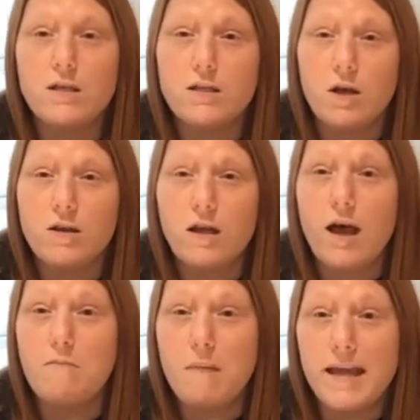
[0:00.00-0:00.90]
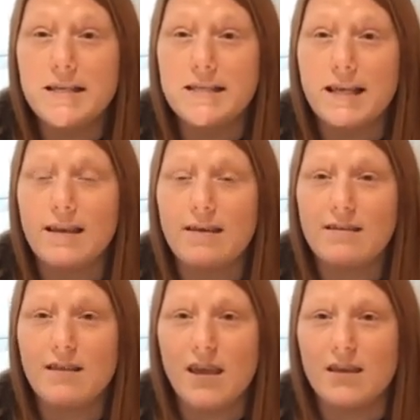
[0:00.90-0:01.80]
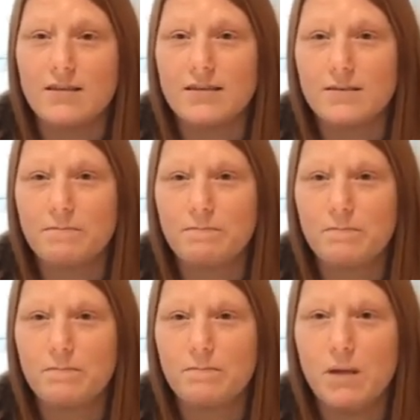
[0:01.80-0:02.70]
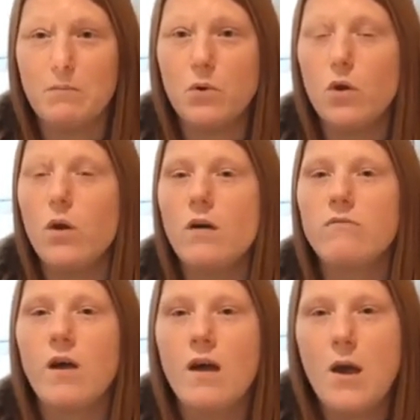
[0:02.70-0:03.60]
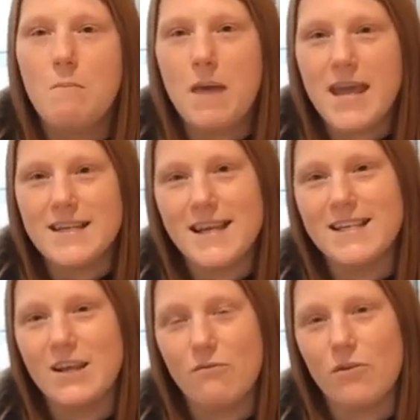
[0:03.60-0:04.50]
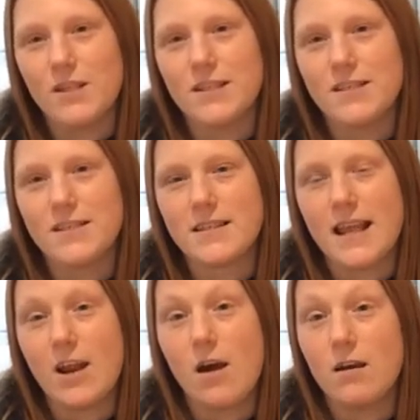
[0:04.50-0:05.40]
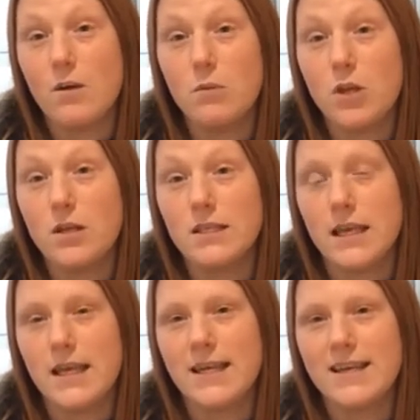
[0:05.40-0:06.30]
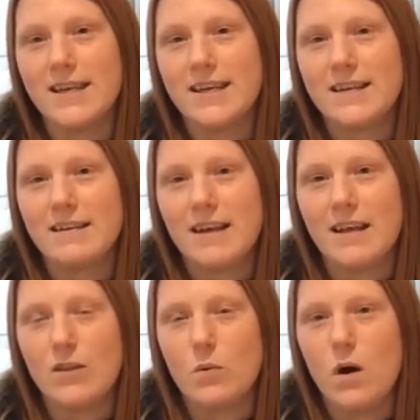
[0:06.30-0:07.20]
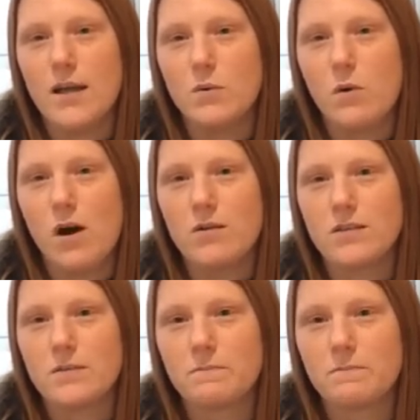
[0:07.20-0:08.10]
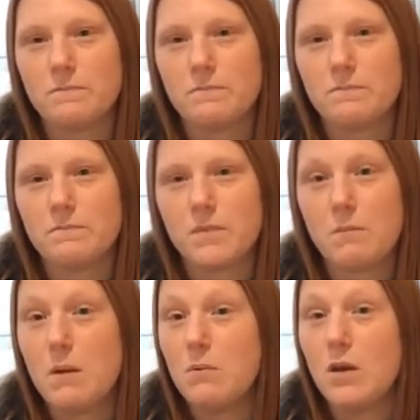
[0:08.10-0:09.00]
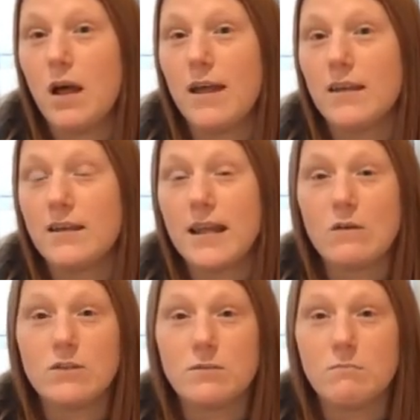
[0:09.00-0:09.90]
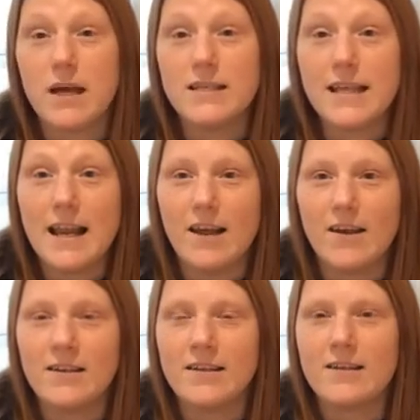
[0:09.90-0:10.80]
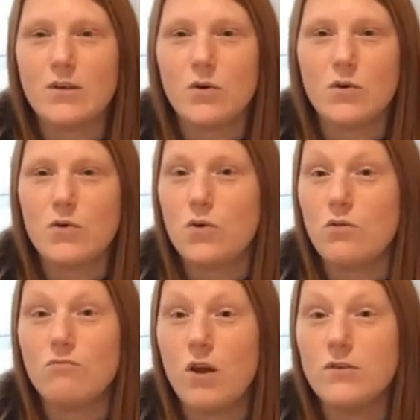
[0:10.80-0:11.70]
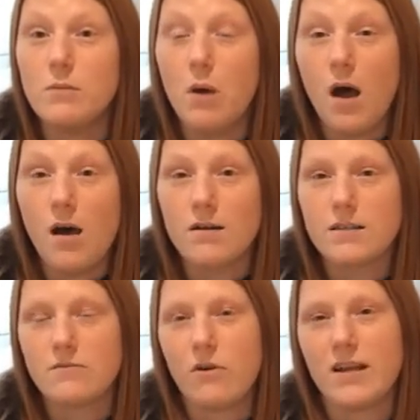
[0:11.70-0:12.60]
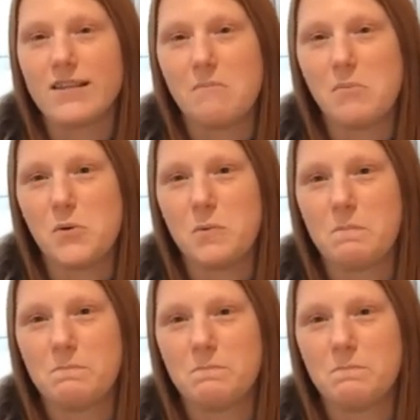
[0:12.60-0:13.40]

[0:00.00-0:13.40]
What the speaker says: done amazing things, people who have made a difference in our community and in the wider world. People like Nelson Mandela or Rosa Parks, for example.